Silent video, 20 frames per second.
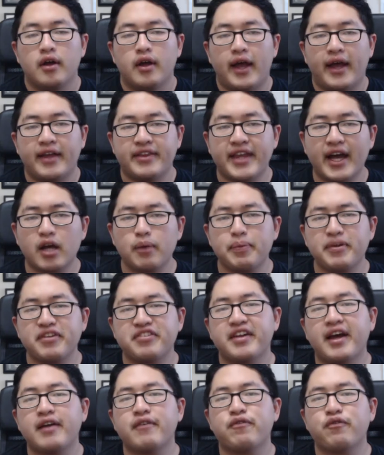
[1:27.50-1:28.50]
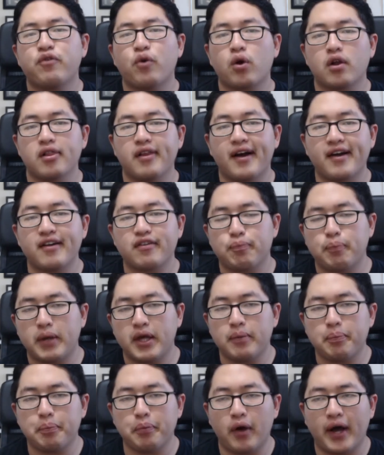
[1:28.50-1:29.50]
And that could be said for a lot of
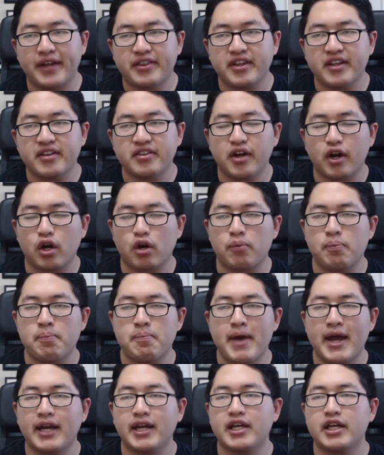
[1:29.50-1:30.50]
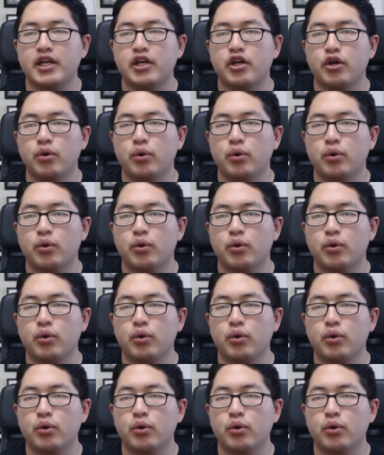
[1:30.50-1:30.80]
people. I think there are many who